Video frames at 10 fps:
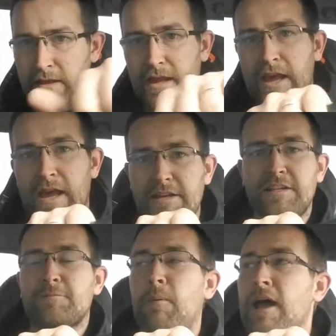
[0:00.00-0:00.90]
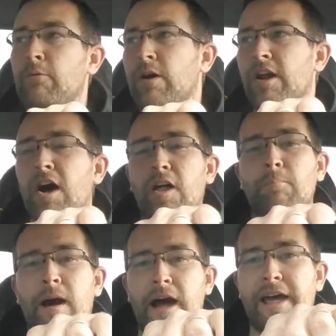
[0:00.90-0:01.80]
And despite what all
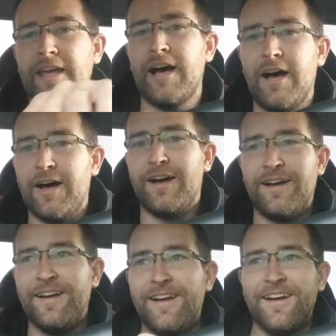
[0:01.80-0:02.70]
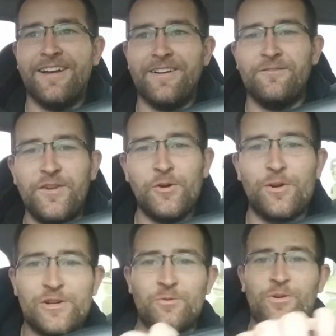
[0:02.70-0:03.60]
my
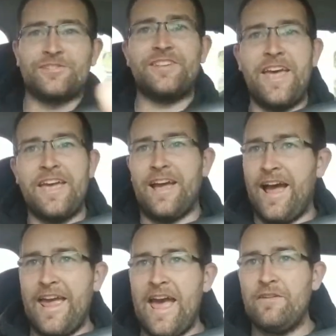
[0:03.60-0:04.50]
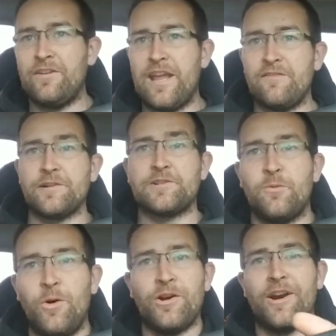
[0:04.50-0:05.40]
viewers will say, I haven't ever
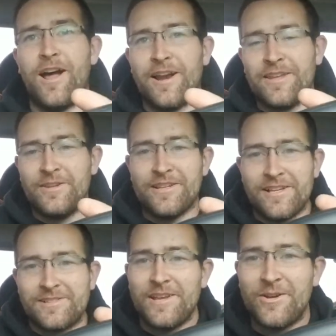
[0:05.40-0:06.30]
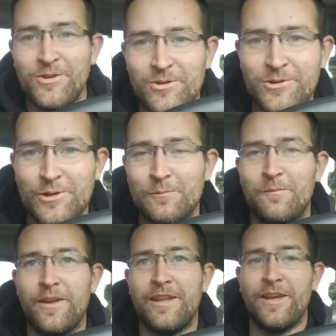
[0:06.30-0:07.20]
sworn on a single YouTube
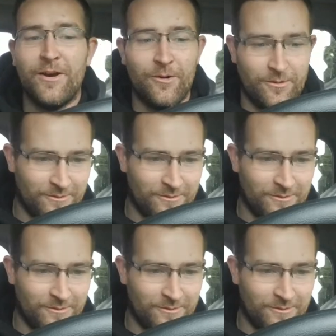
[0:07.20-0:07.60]
video.